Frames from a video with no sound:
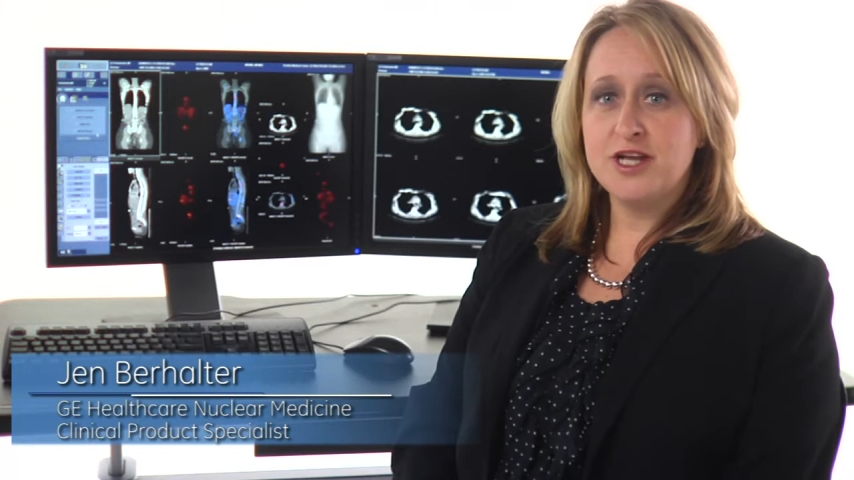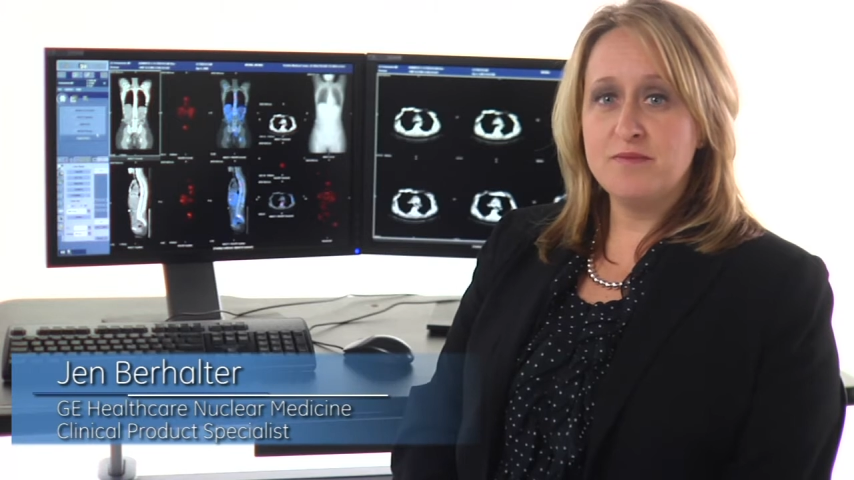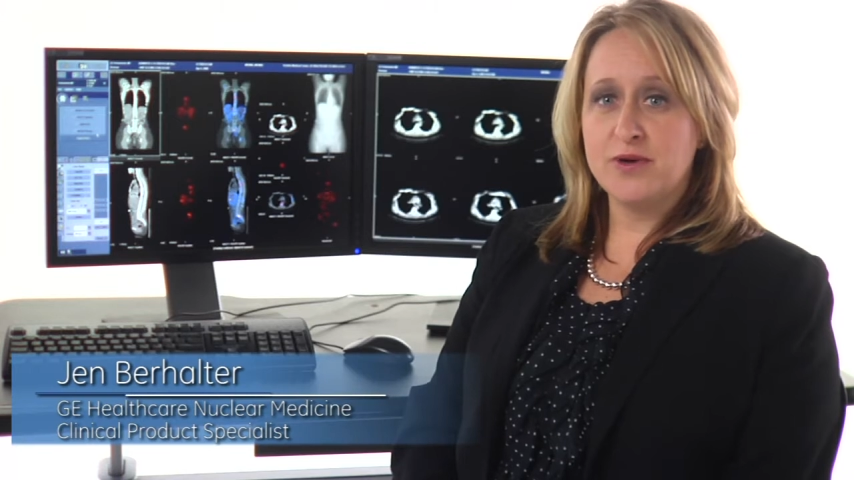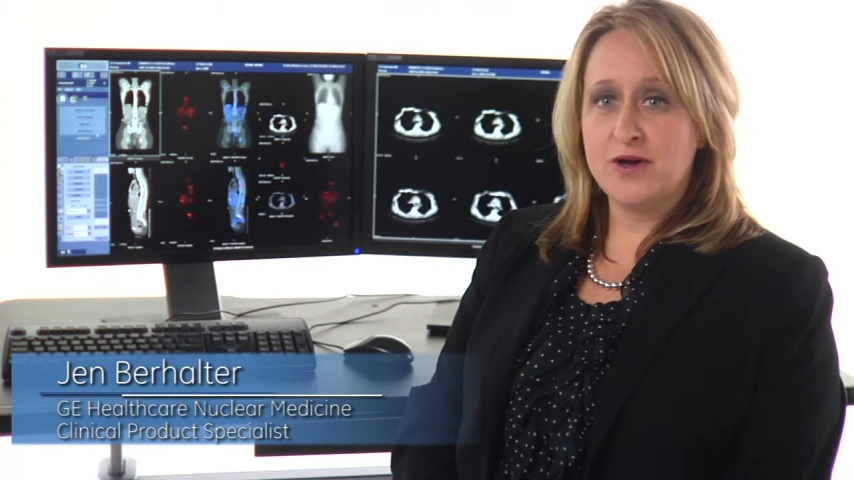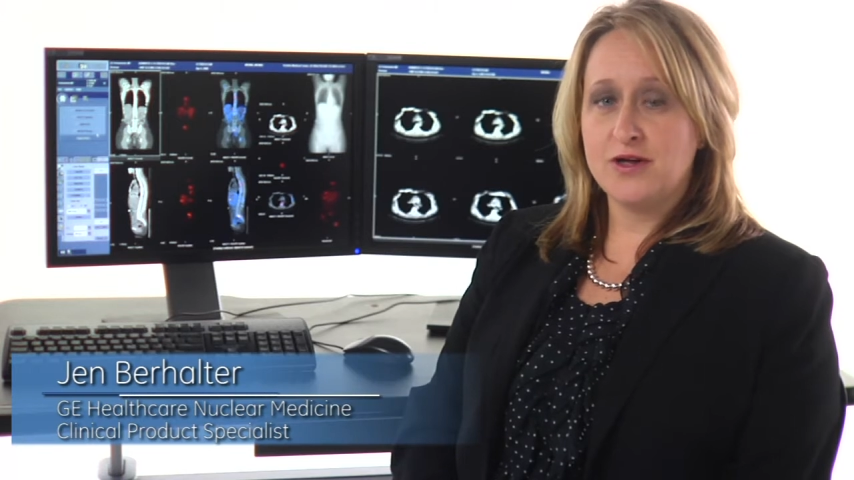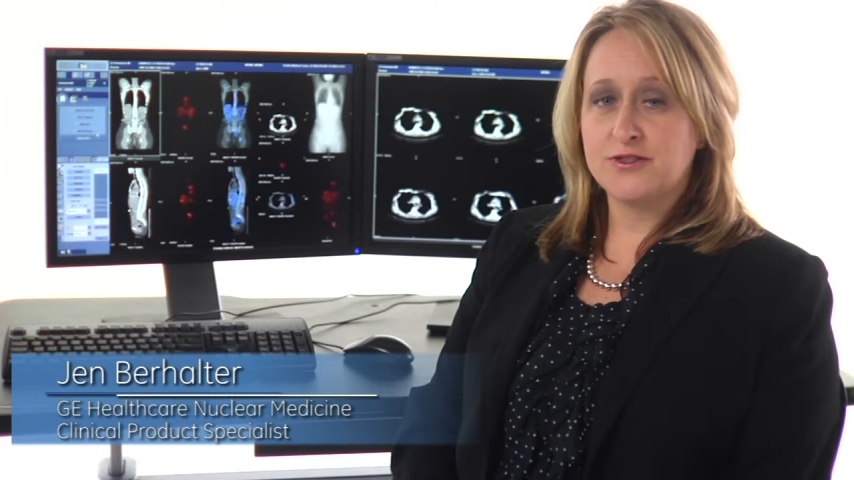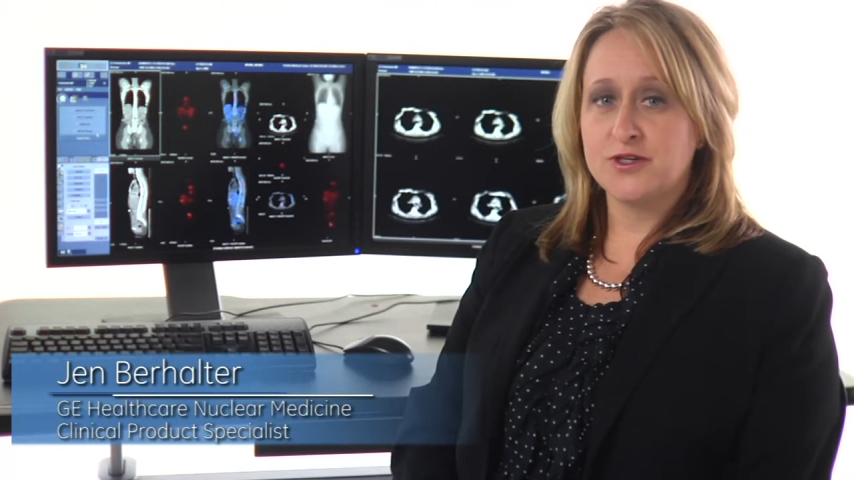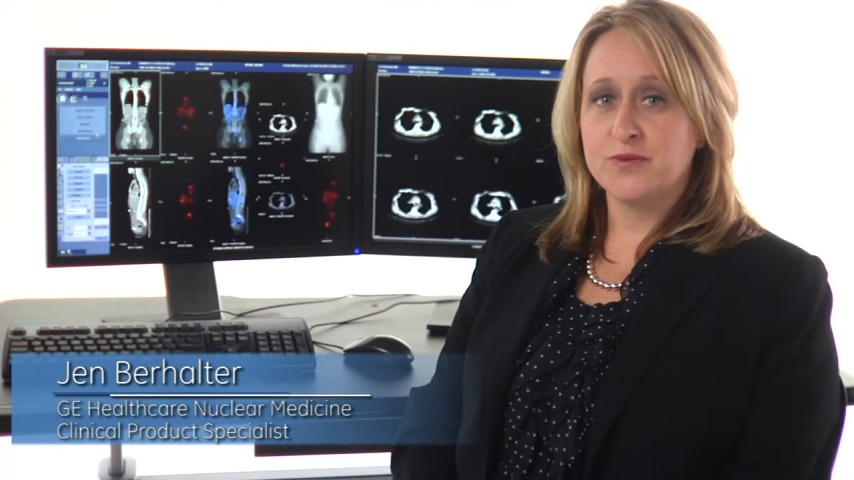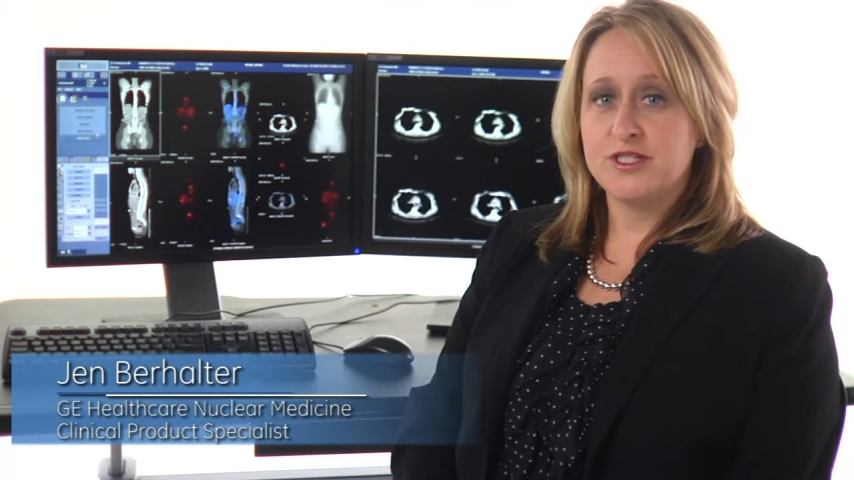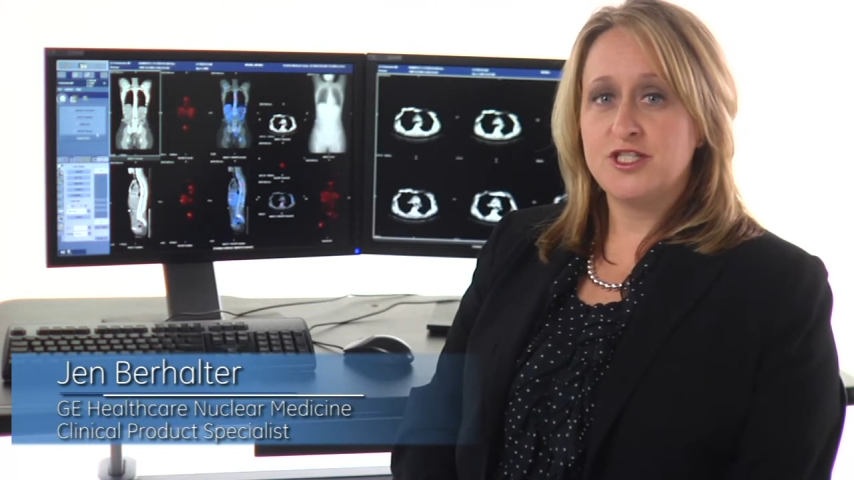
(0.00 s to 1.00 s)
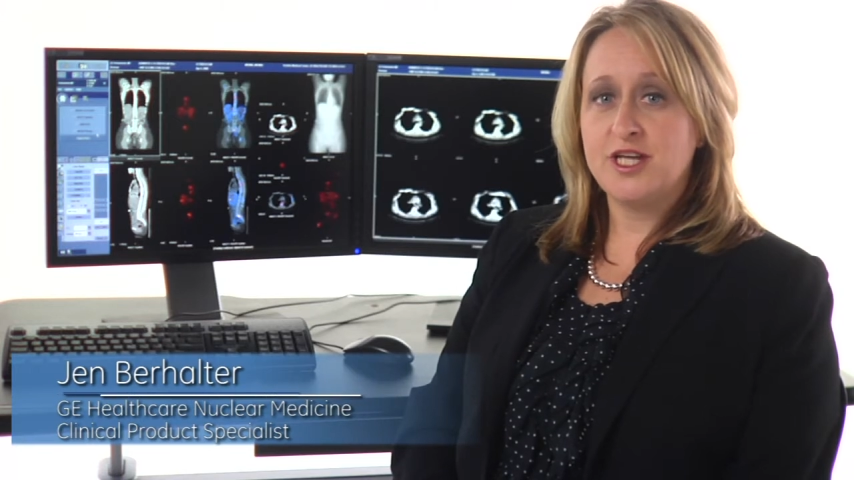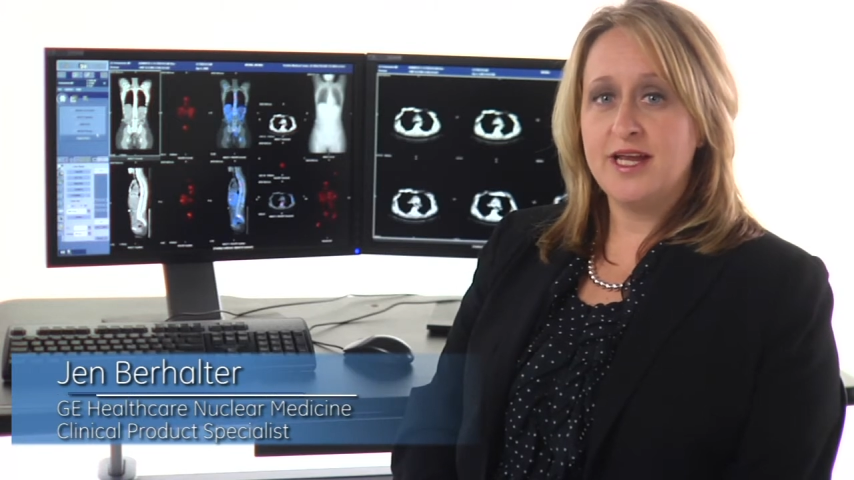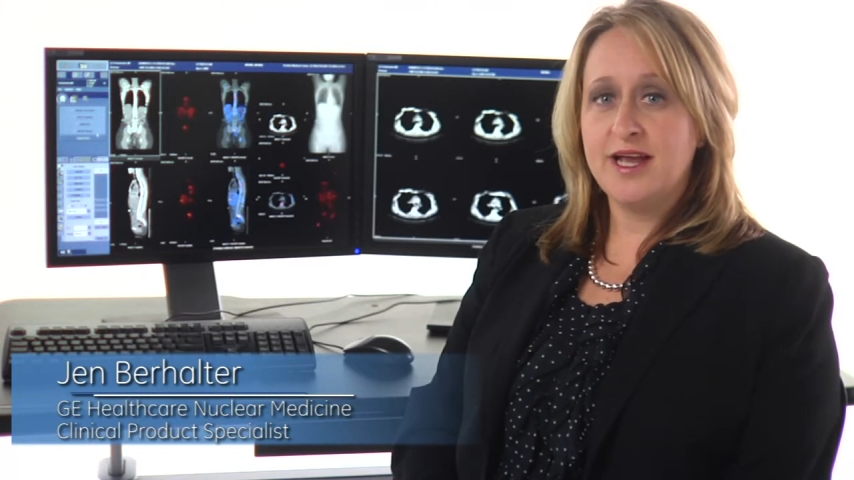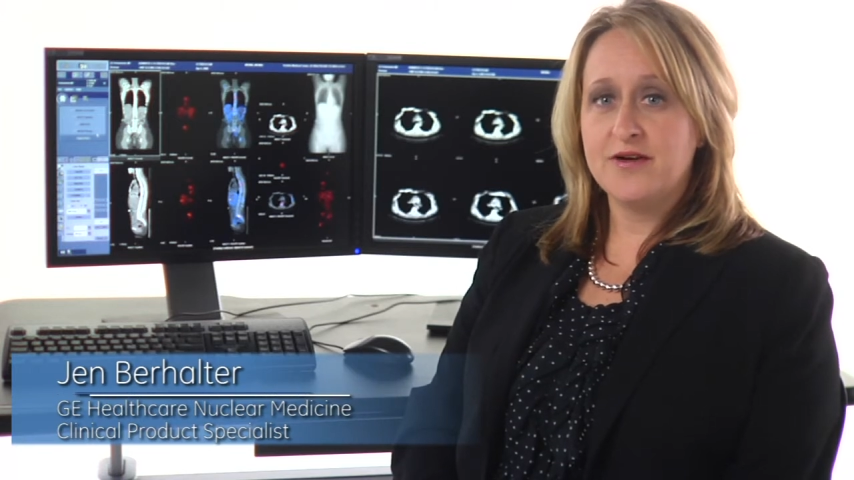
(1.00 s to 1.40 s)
Jen Burhalter with GE